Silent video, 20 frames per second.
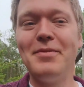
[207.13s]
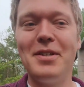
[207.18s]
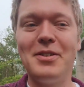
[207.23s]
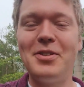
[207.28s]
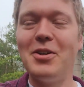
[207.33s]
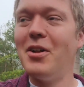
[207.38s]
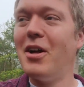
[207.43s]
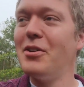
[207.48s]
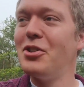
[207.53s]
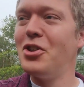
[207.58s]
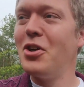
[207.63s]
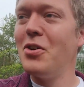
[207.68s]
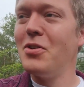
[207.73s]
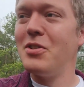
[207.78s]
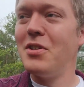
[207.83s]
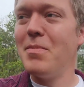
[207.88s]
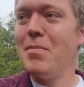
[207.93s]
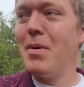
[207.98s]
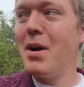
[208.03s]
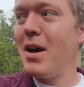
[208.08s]
So I'll show you
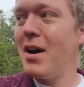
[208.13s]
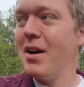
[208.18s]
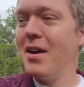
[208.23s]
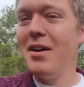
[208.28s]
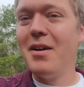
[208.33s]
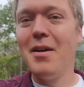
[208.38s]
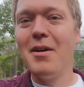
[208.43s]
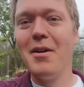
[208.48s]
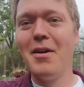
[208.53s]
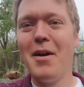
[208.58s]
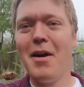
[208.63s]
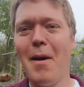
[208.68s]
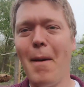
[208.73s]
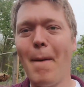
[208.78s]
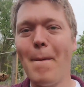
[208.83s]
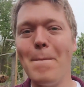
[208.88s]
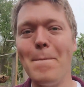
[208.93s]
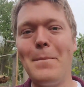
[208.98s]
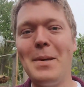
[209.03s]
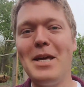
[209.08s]
some
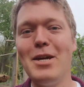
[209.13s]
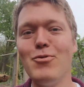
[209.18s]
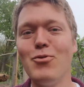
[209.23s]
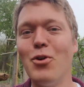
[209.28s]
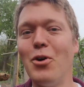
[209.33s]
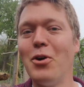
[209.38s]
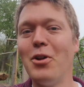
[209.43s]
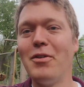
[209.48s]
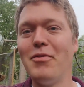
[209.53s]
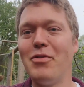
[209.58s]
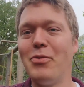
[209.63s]
B-roll